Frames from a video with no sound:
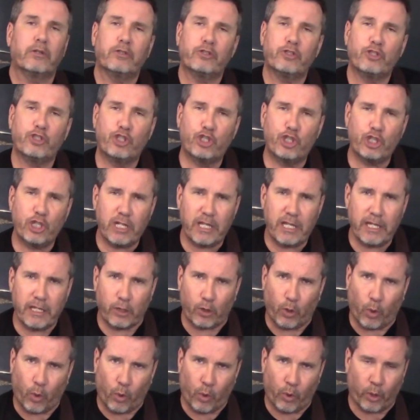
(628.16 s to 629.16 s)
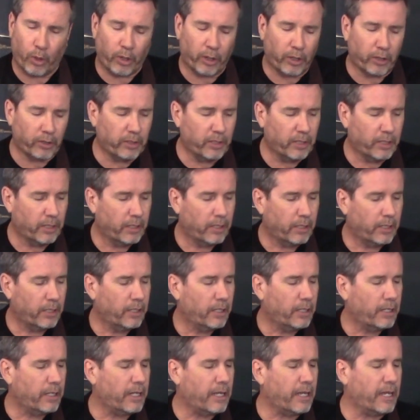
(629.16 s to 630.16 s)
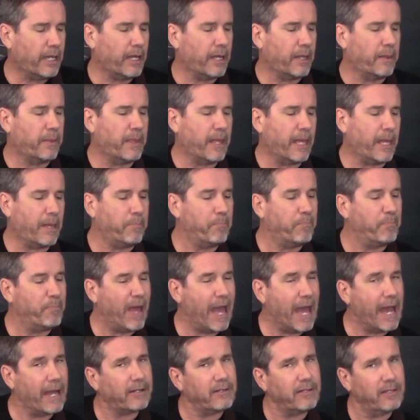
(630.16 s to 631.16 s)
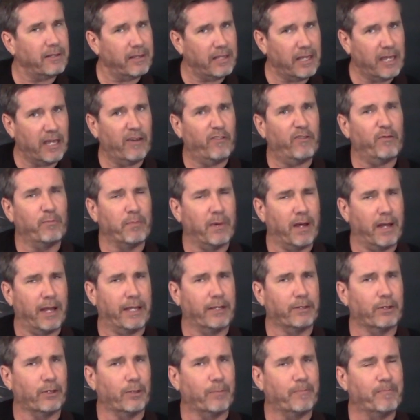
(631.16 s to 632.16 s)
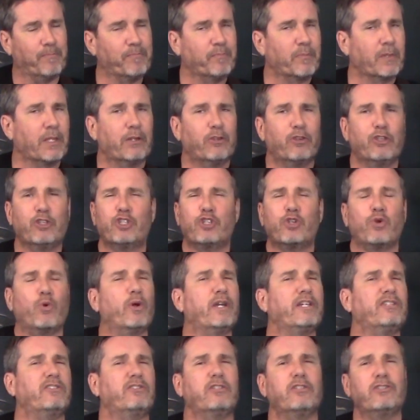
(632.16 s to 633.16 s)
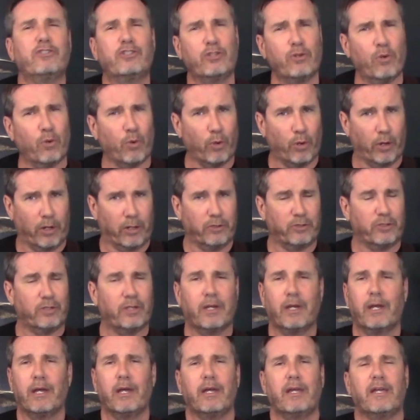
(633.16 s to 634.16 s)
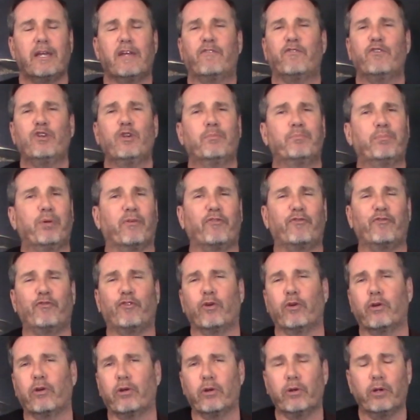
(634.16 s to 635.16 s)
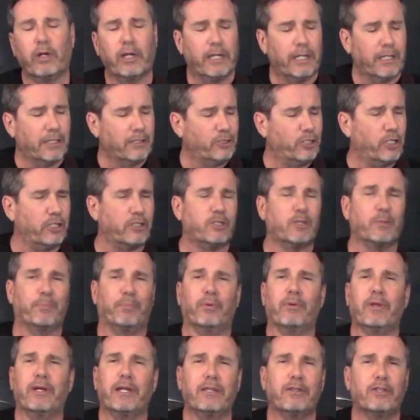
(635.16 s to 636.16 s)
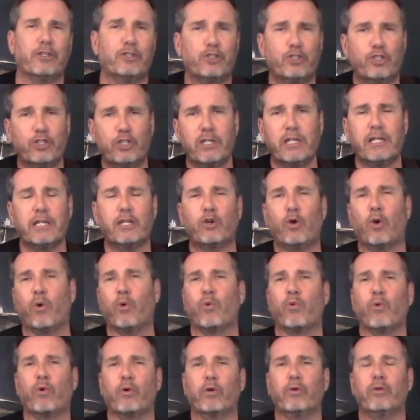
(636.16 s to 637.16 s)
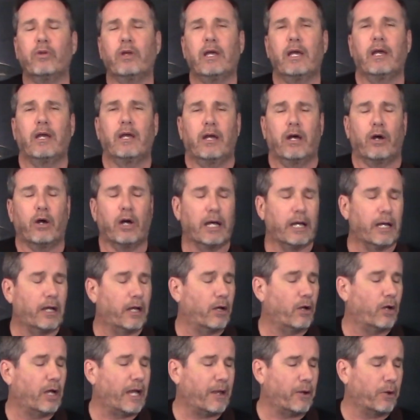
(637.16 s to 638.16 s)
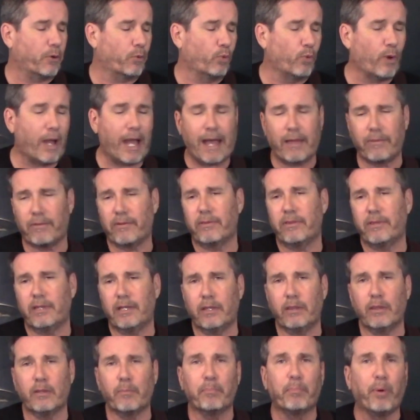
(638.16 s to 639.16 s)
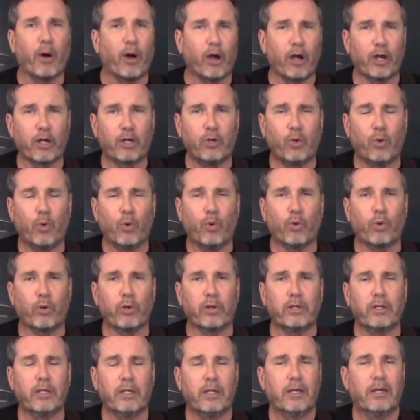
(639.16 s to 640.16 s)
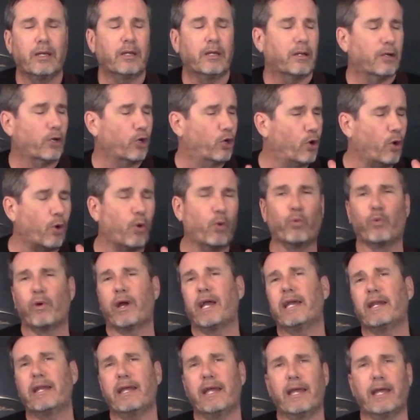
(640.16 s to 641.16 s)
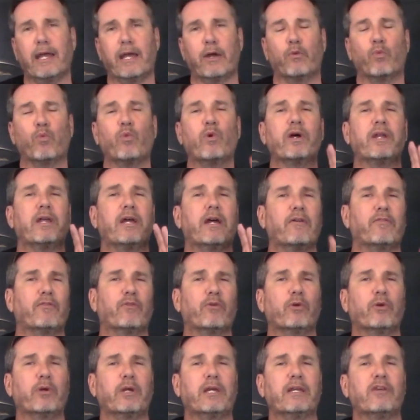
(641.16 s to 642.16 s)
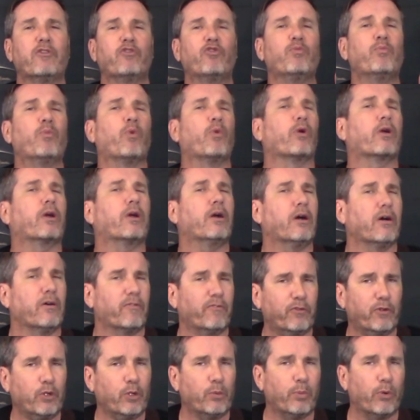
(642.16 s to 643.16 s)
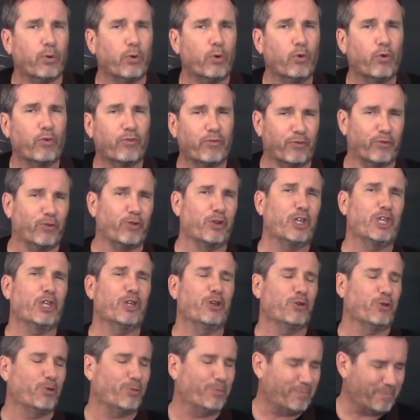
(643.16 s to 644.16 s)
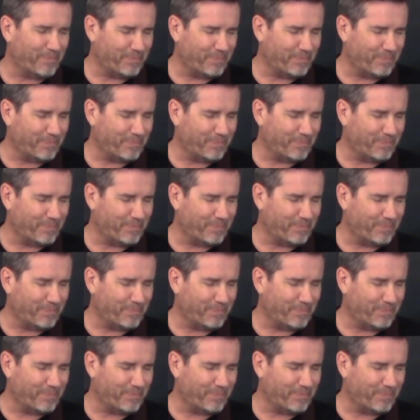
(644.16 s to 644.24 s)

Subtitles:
G chord, and then back to the F minor. The choice is yours. If you'd prefer just to play the G chord rather than the bar chord, go right ahead. Whatever is more comfortable for you.